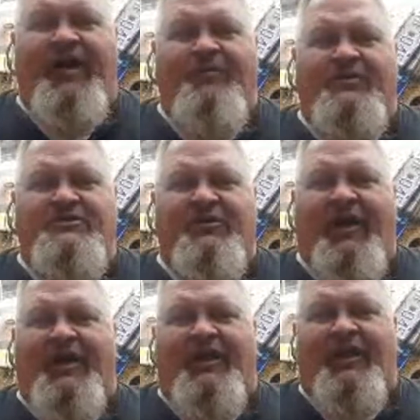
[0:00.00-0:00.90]
but you're out
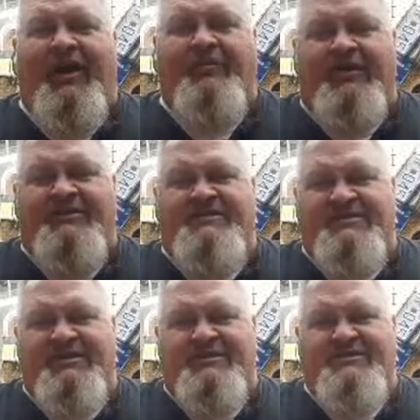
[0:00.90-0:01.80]
of light at
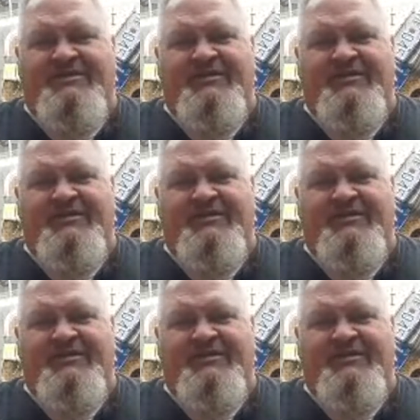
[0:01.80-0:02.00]
6.